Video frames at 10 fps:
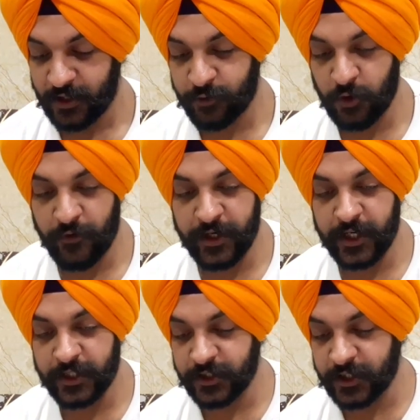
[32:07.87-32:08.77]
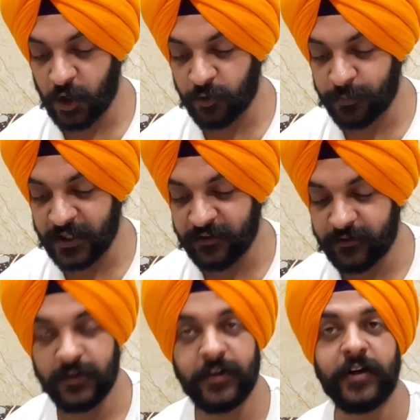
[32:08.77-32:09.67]
If you have any other doubt,
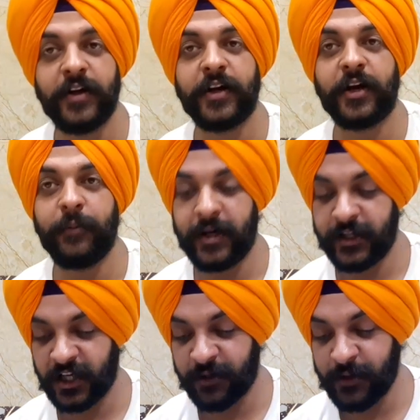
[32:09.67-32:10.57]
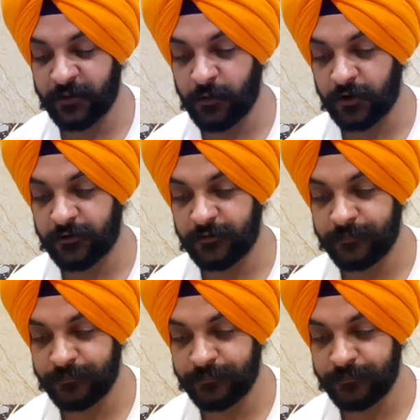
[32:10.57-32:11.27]
please comment in the comment box.